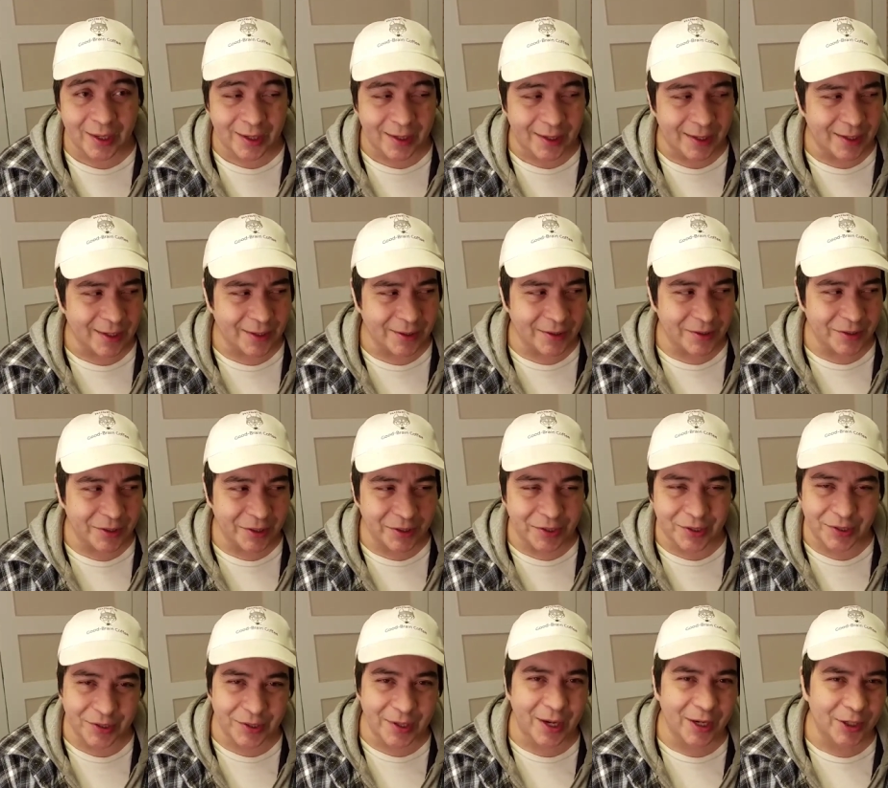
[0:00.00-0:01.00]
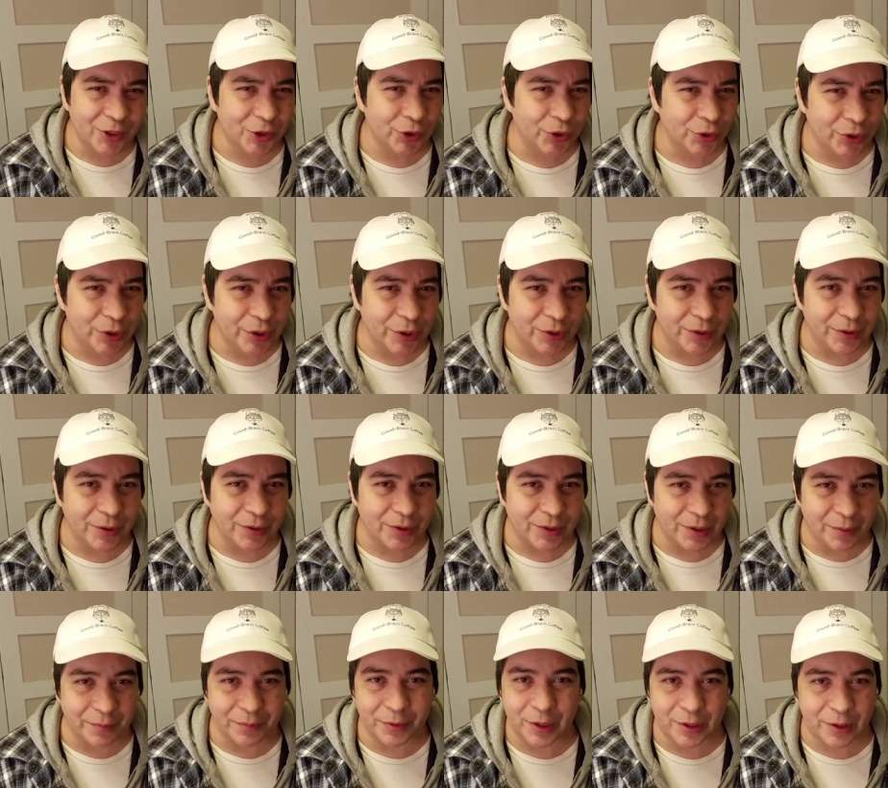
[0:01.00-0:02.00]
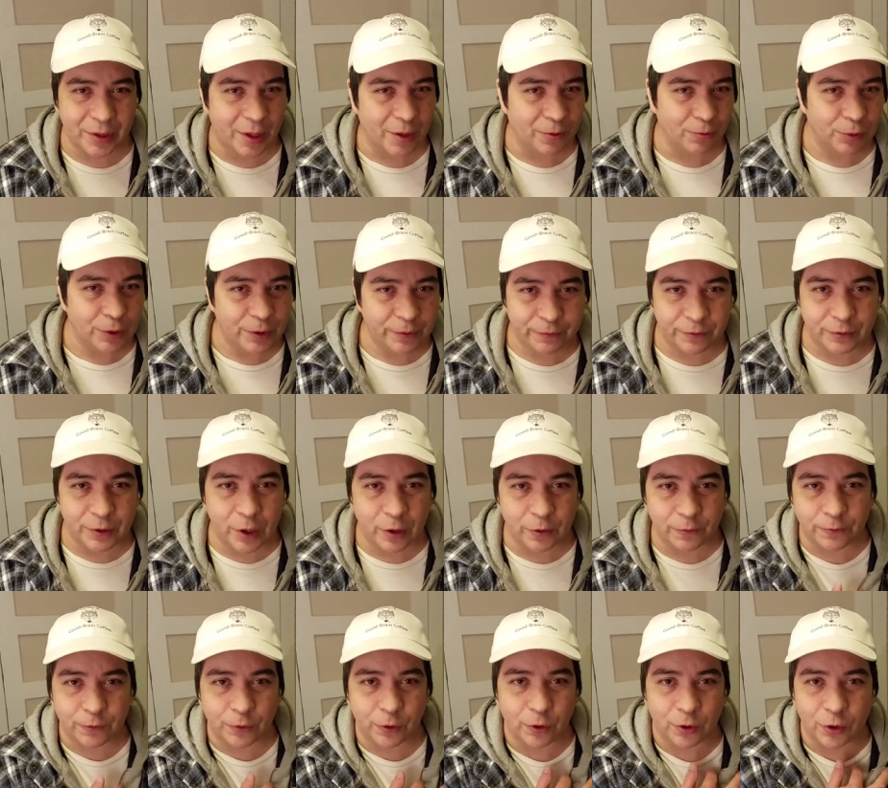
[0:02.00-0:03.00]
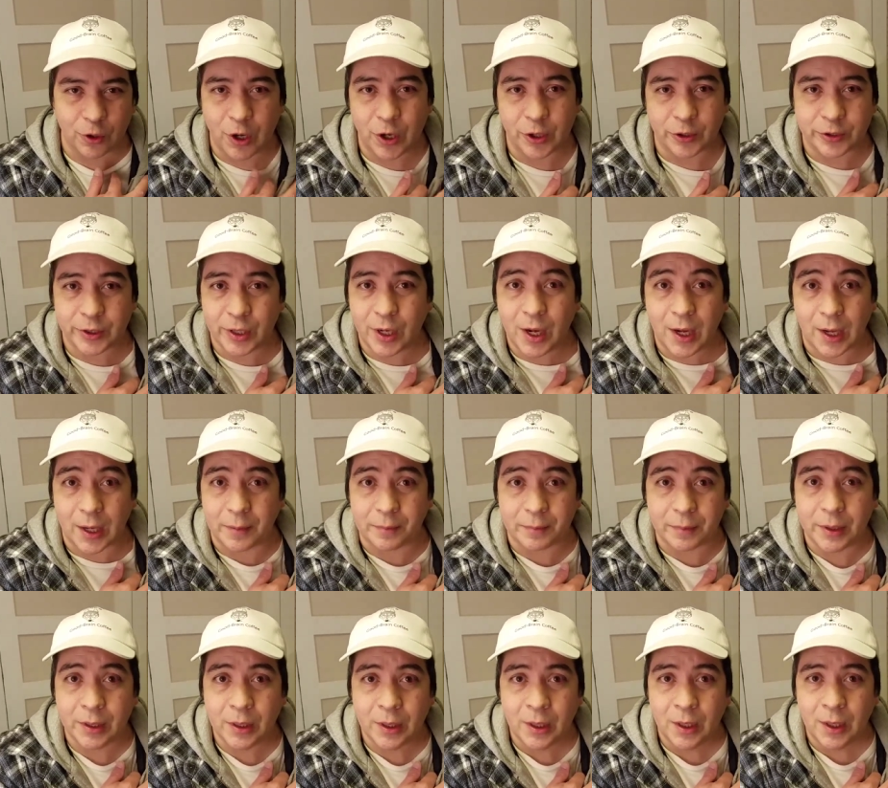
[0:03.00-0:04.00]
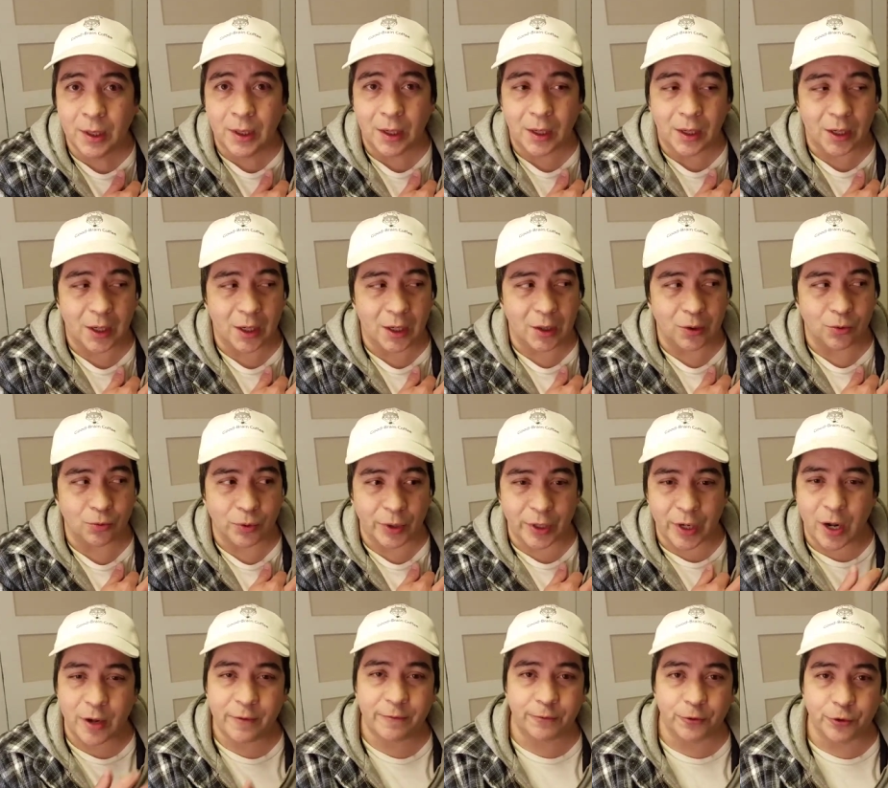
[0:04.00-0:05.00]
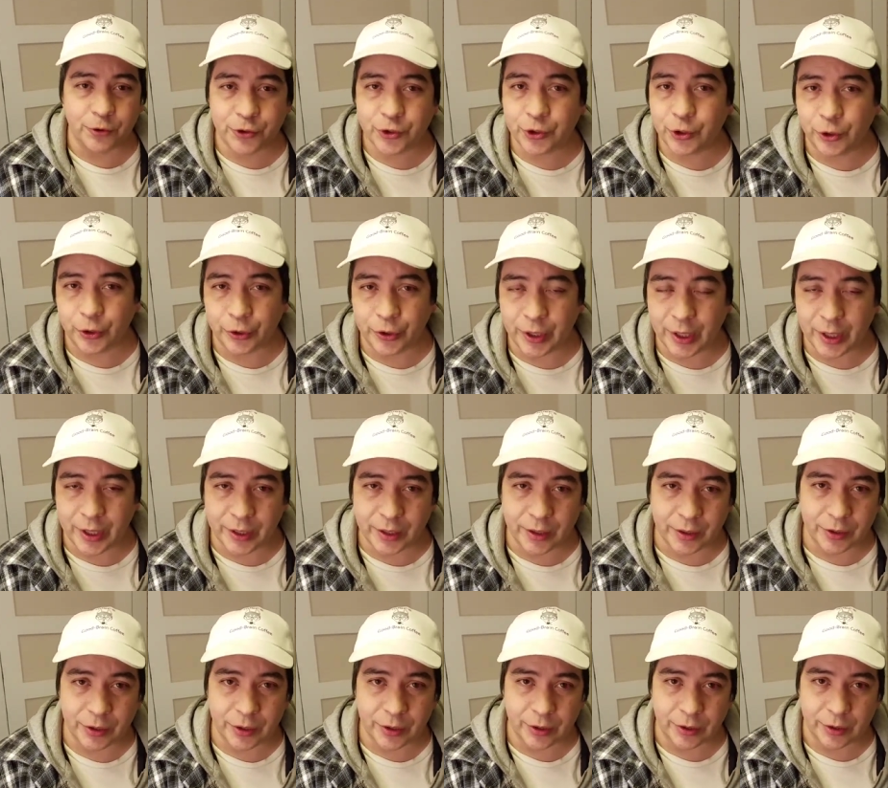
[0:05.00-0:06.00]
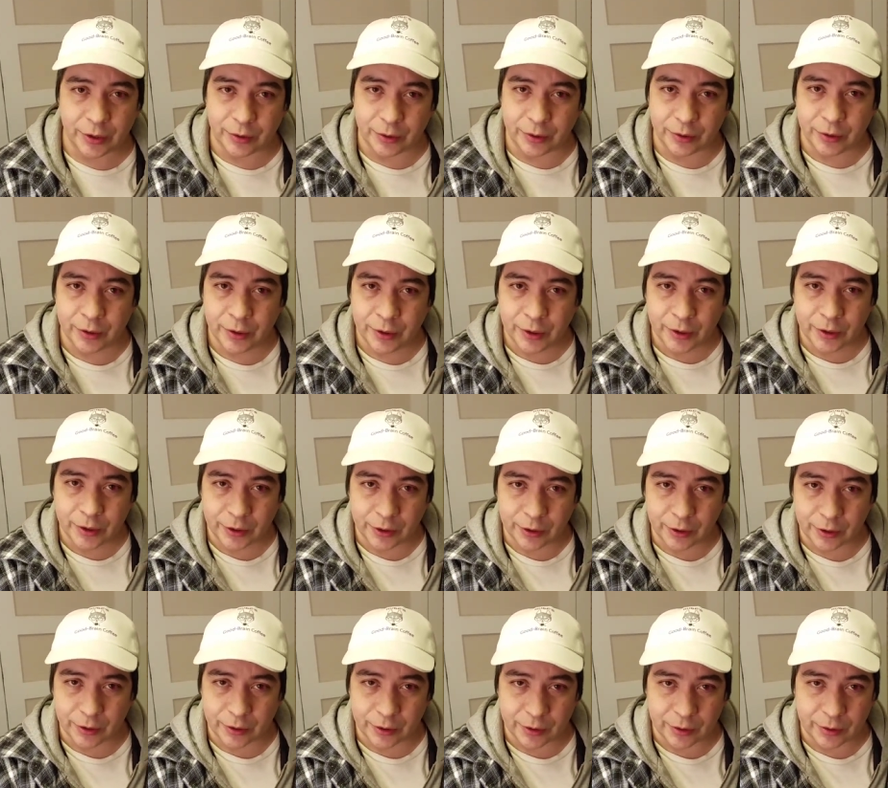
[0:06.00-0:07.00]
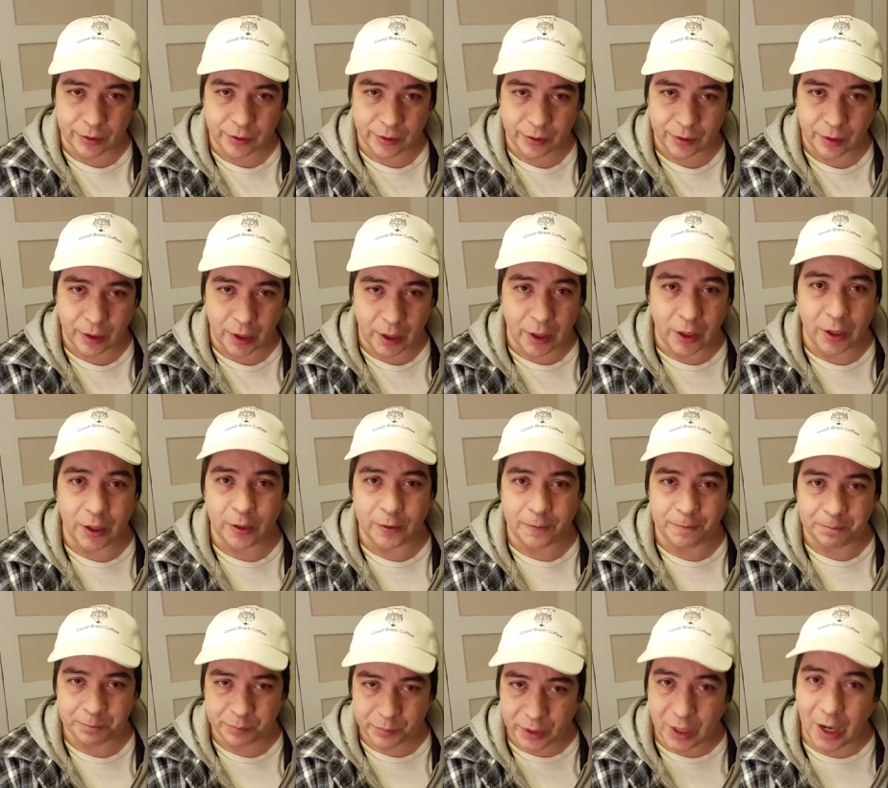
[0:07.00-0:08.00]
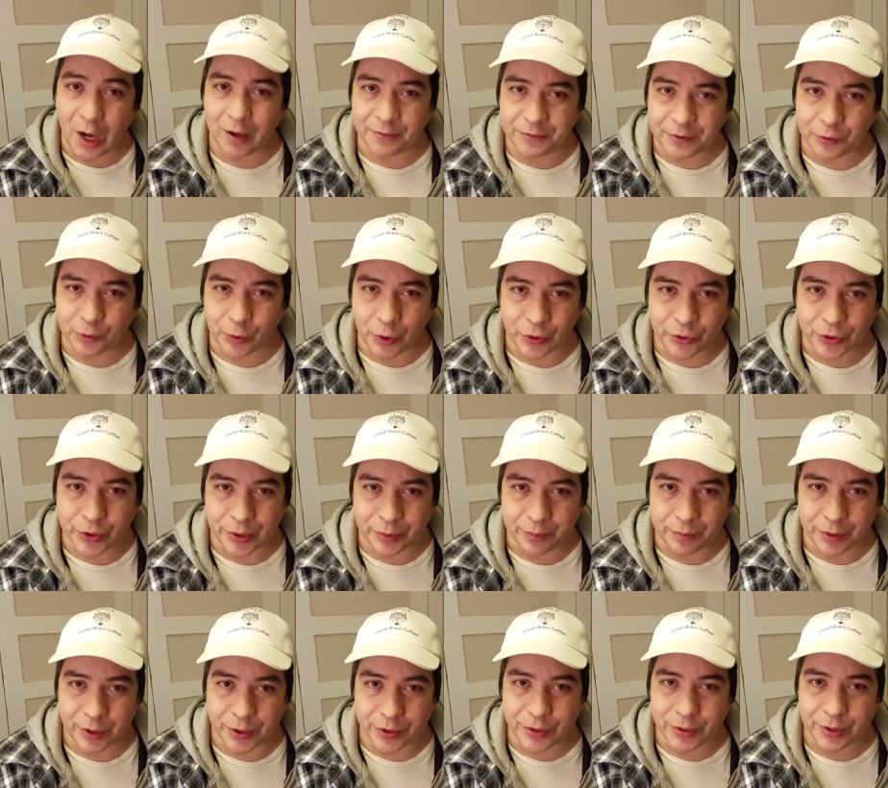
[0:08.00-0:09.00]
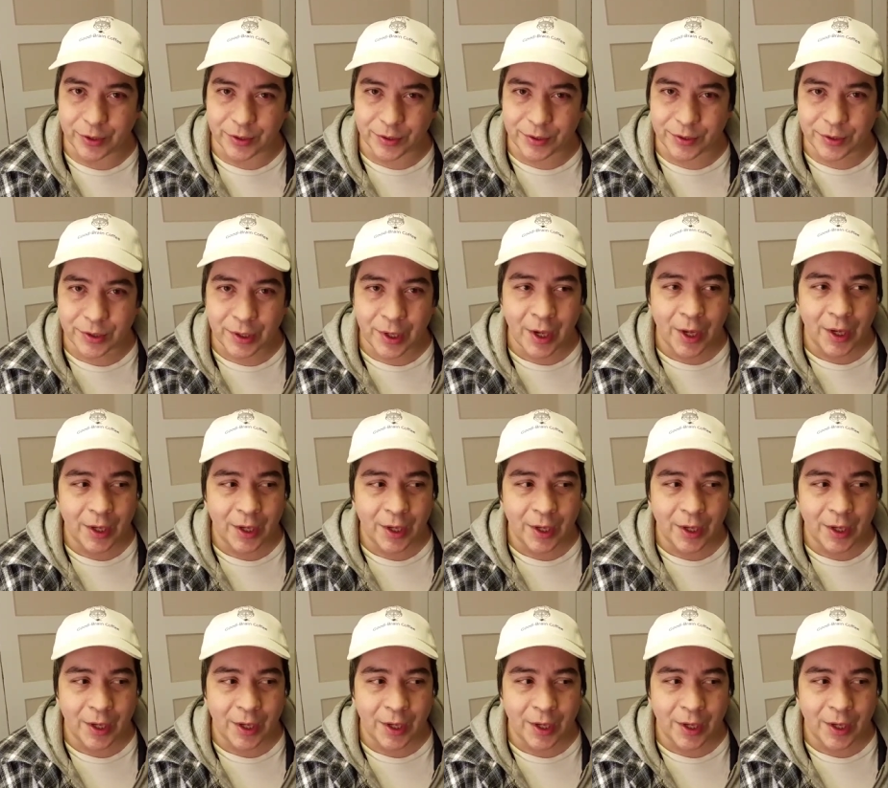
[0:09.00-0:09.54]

And this is actually something that we've known for a long time. Uh, when I first started getting into the, the uh, coffee roasting business,